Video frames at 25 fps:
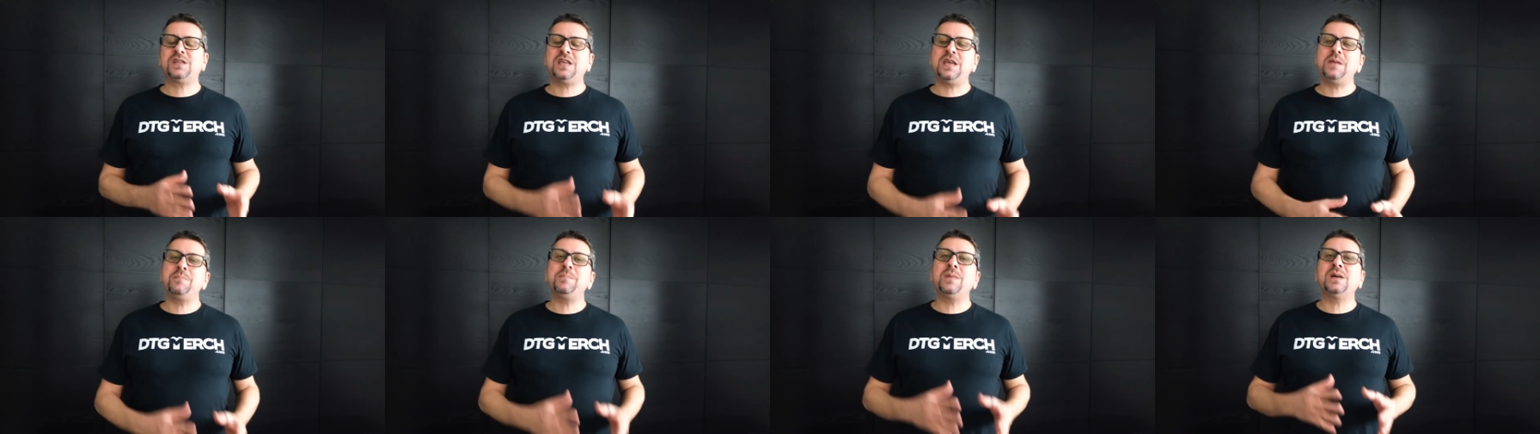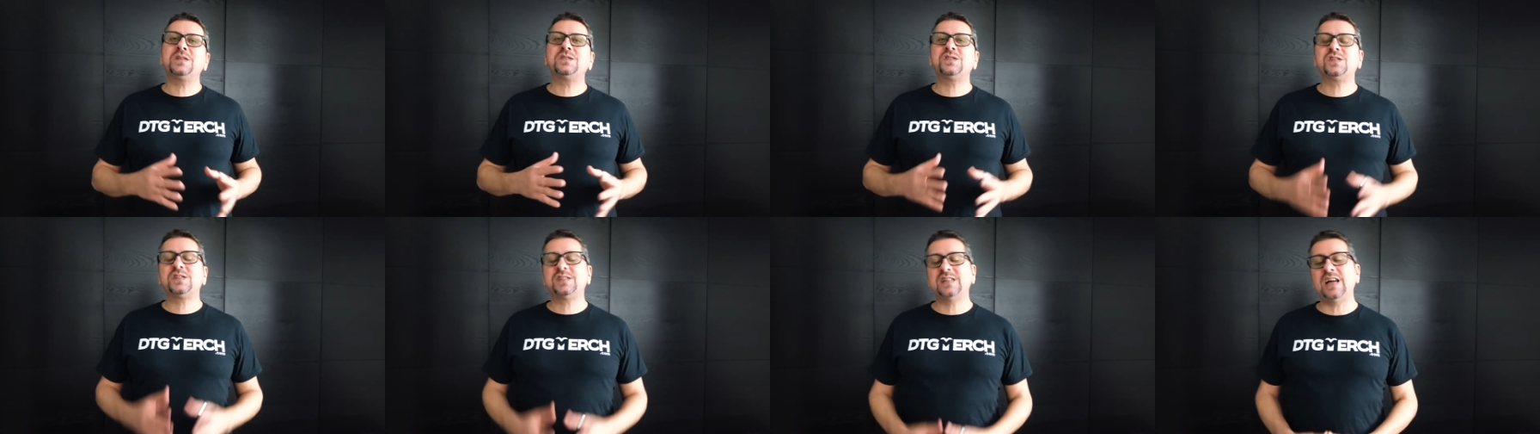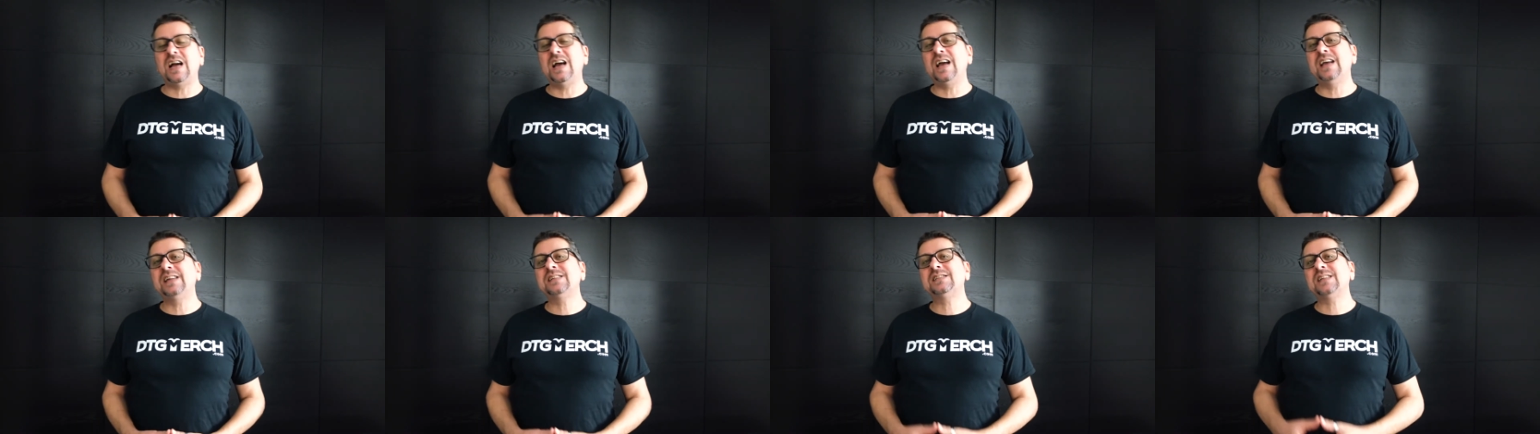image
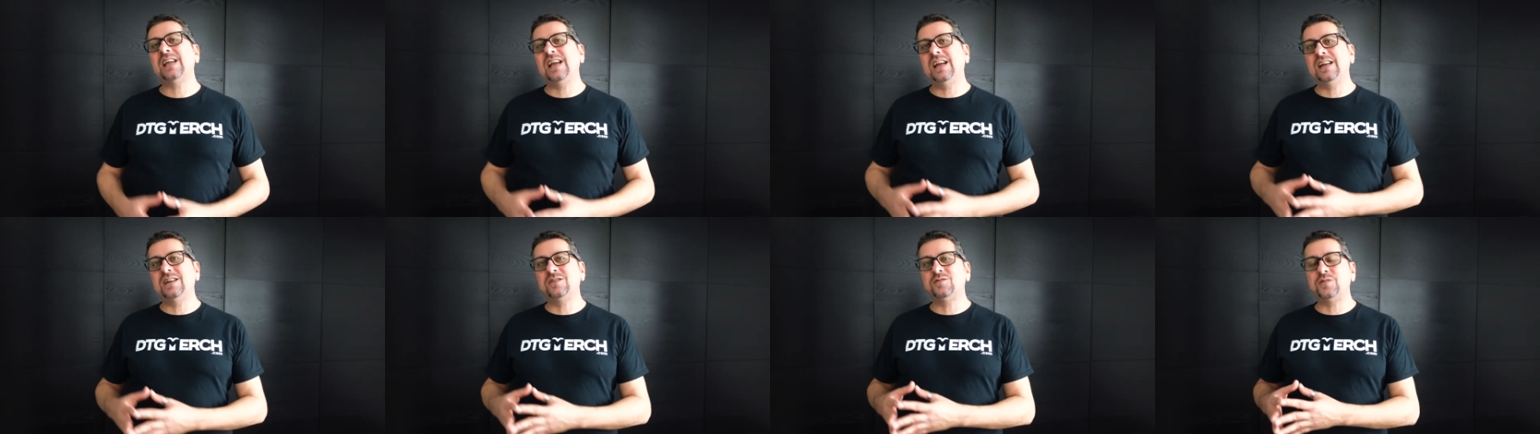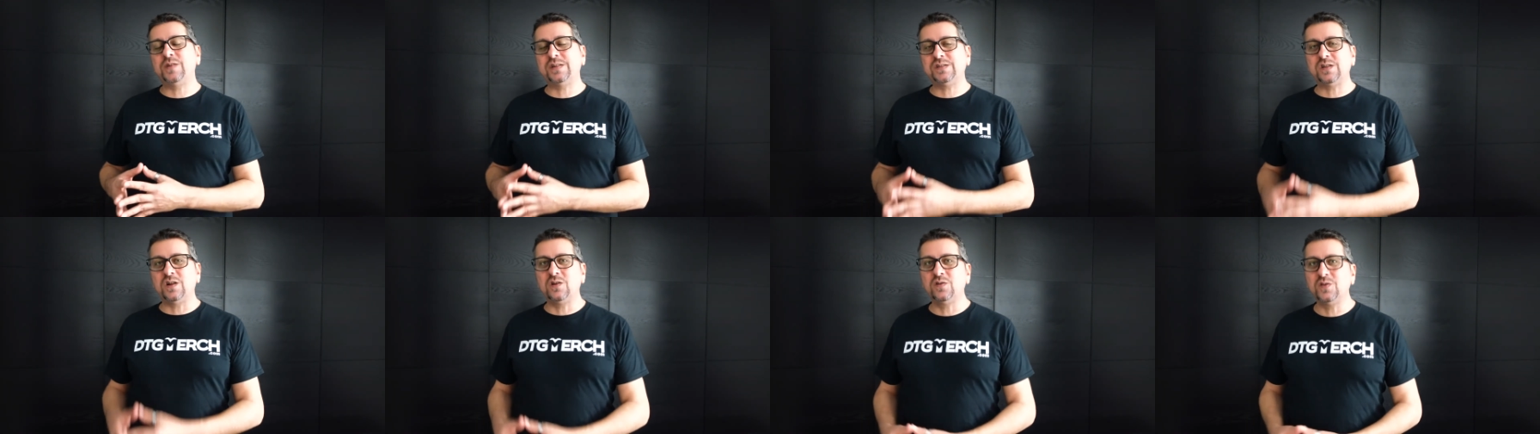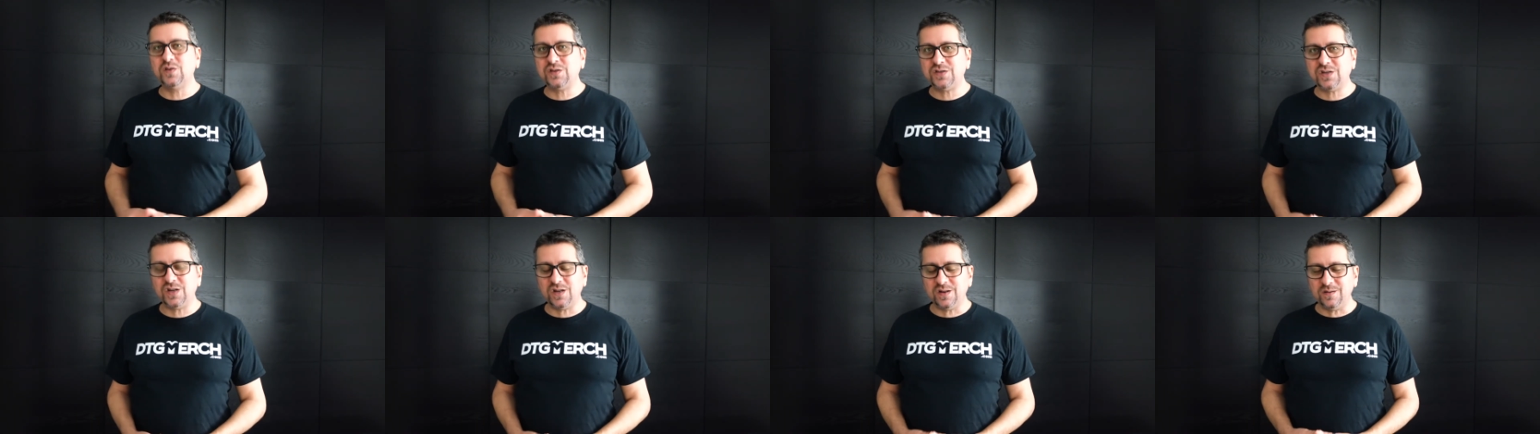size and
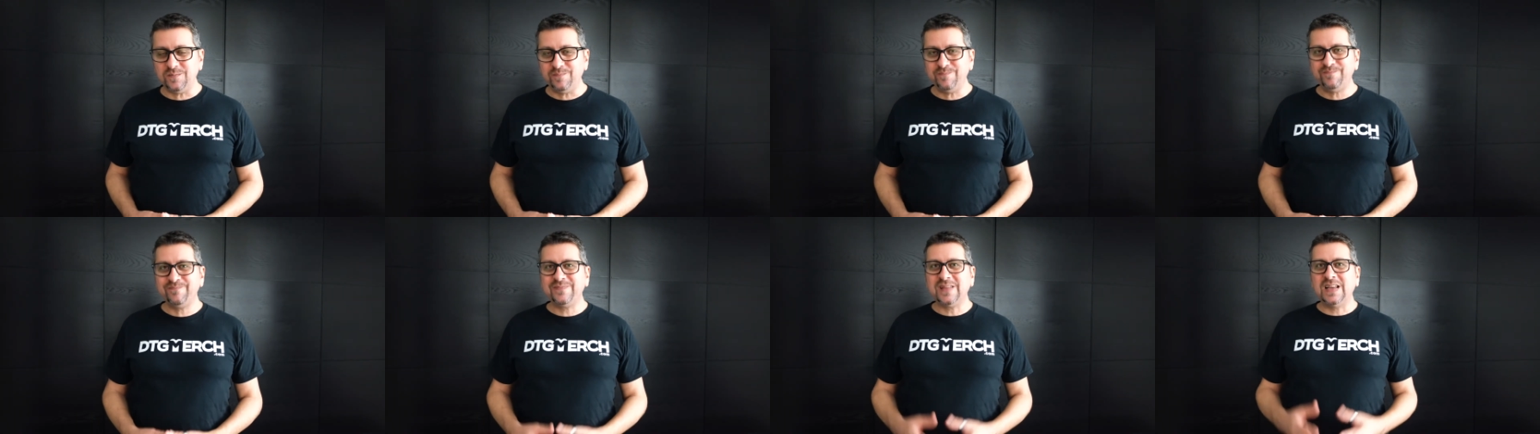resolution,